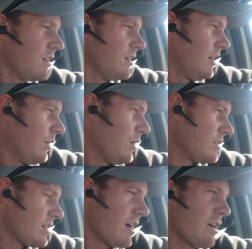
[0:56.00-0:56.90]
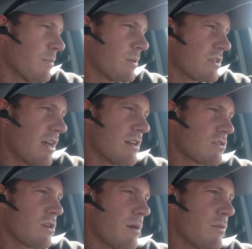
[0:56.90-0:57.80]
It wasn't
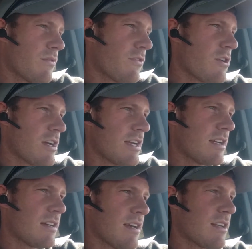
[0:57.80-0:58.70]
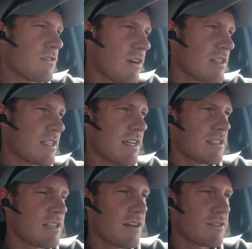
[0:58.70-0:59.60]
100% trouble-free as far as
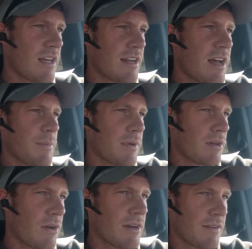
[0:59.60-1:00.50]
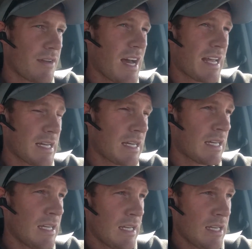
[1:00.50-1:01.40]
getting stuff set up and going. I've got a
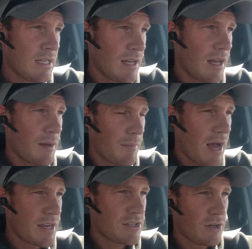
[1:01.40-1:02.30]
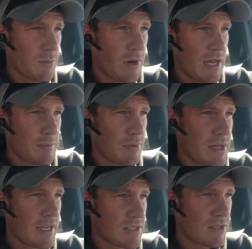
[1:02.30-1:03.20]
Moshio brand
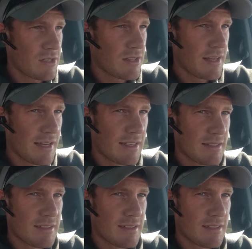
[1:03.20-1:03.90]
planter that